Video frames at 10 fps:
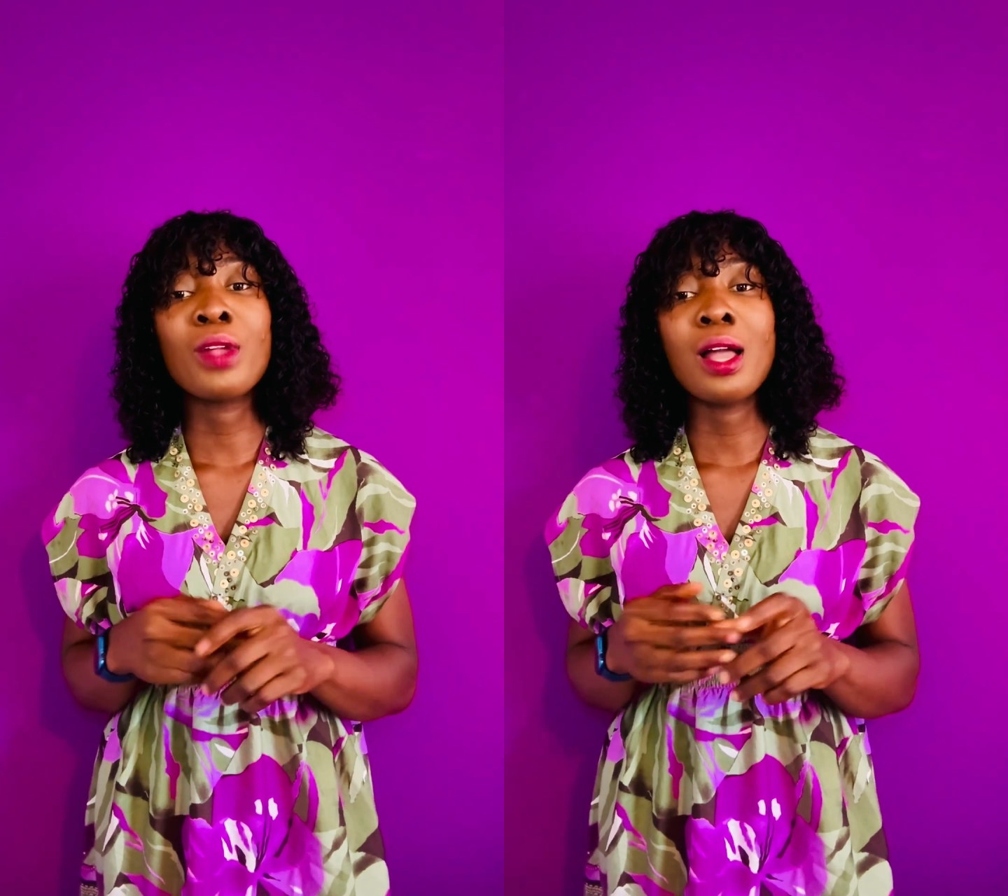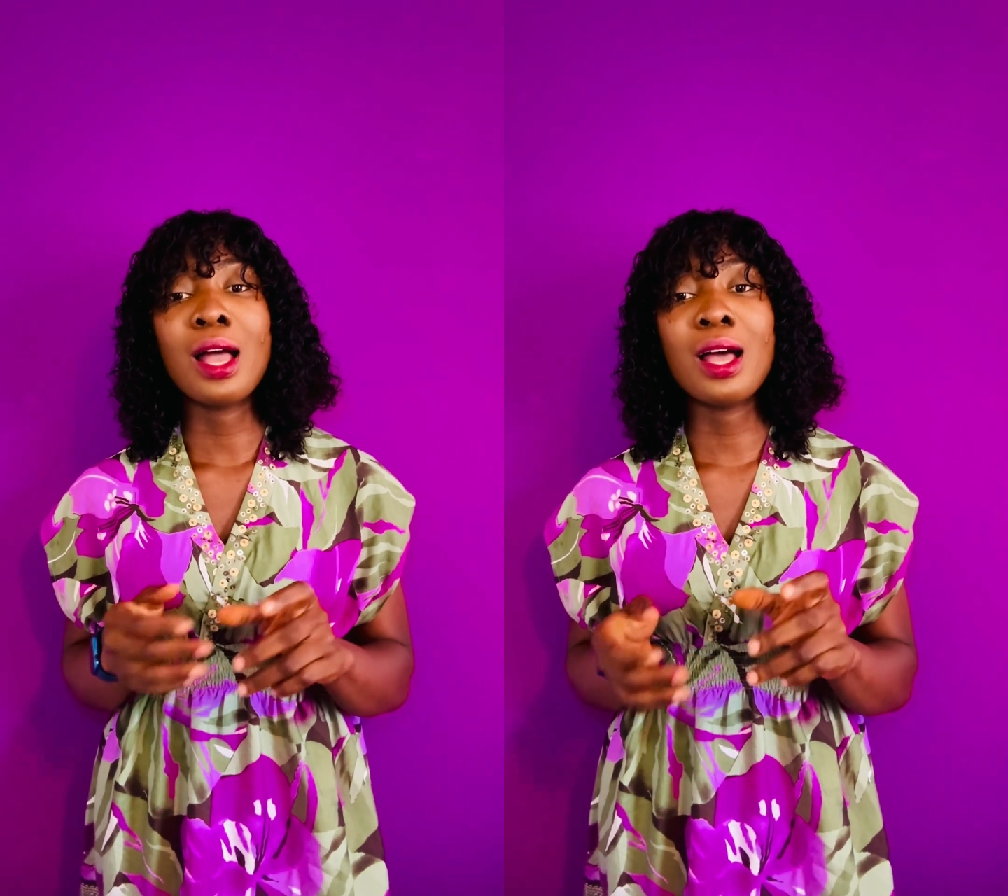
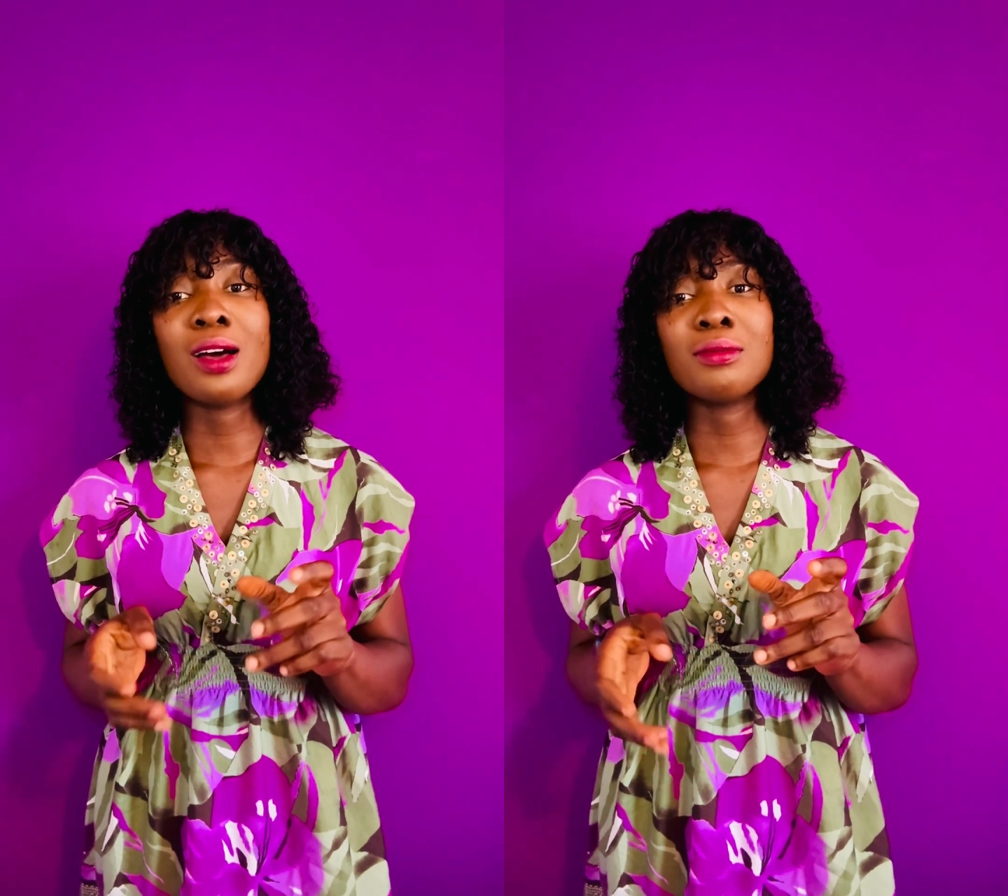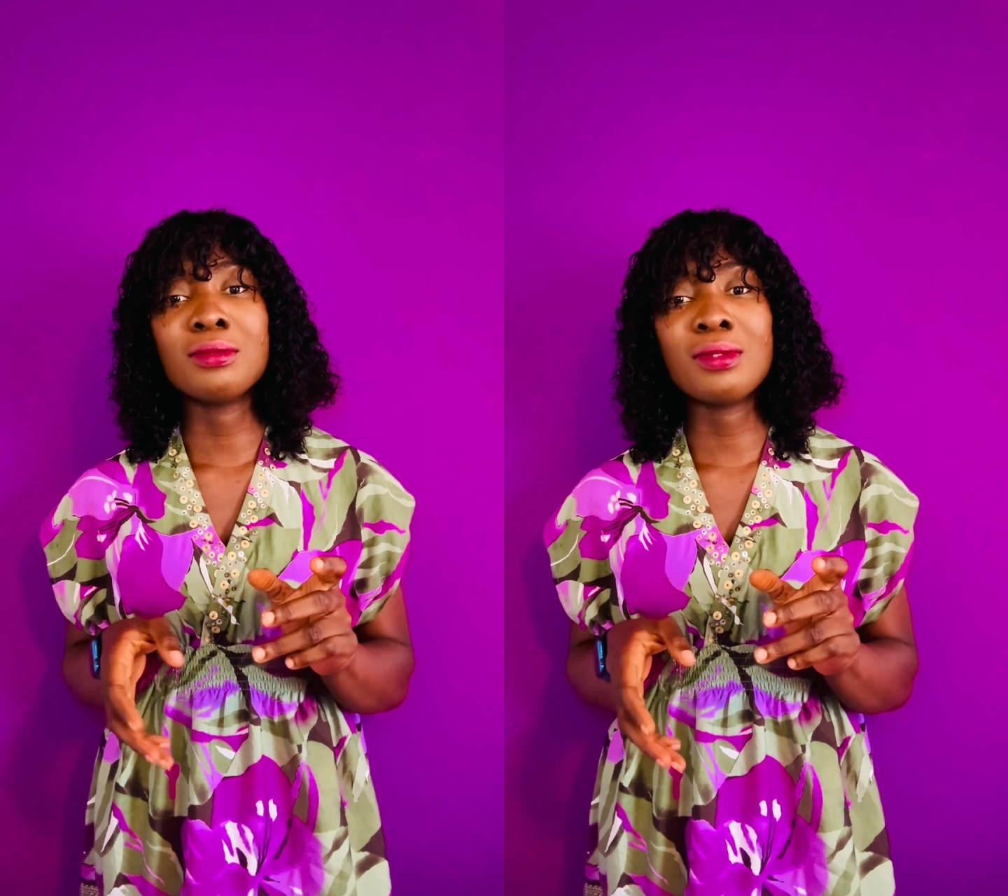
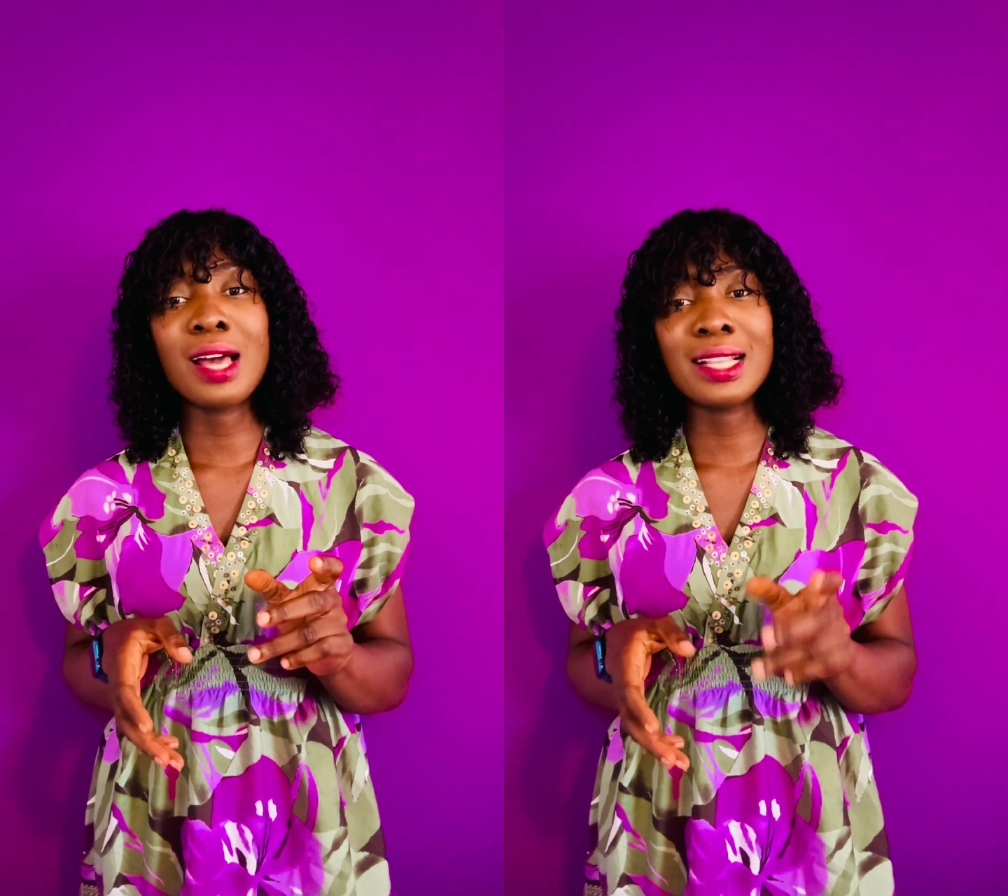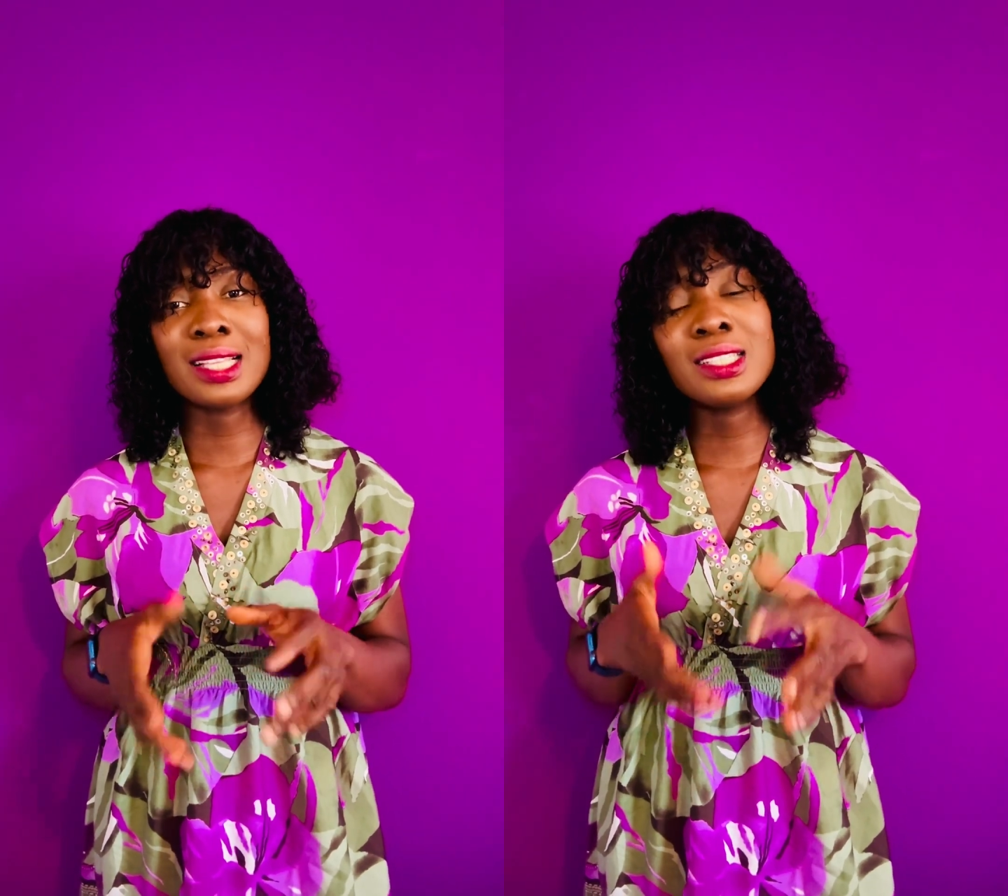
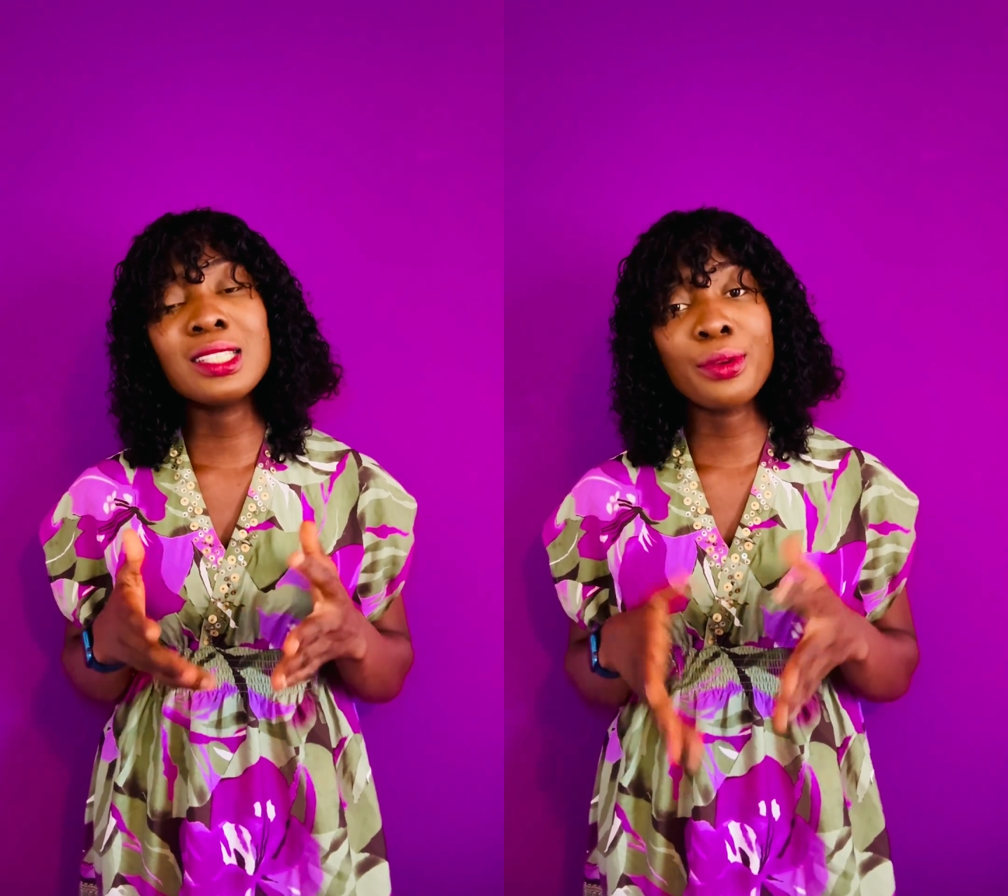I think